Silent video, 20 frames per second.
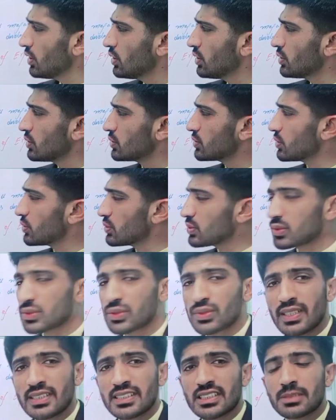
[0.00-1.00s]
So
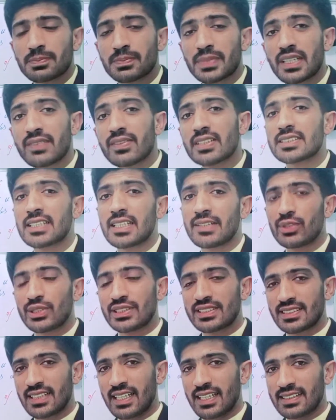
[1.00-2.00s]
students, previously we
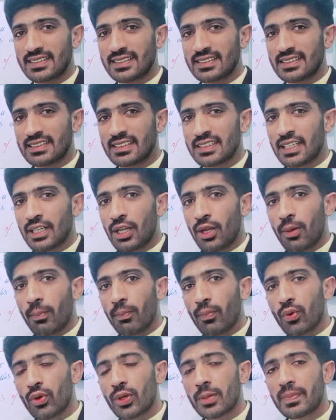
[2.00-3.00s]
discussed
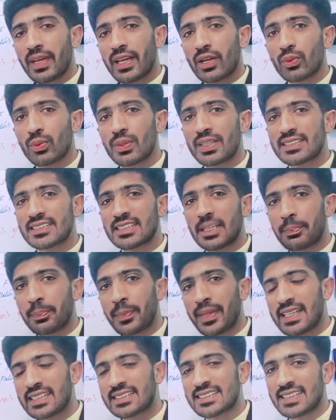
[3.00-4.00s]
bone marrow is the
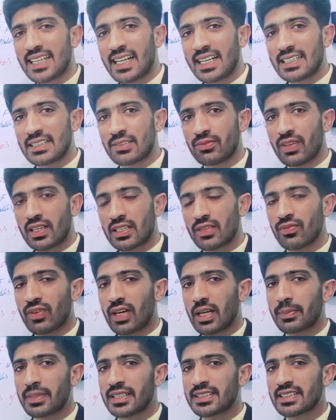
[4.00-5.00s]
main site for the
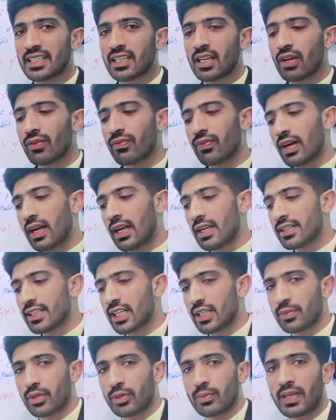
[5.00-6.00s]
formation of all
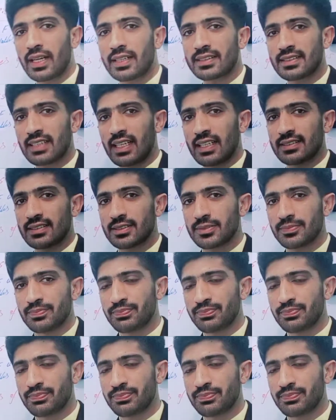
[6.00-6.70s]
type of blood cells.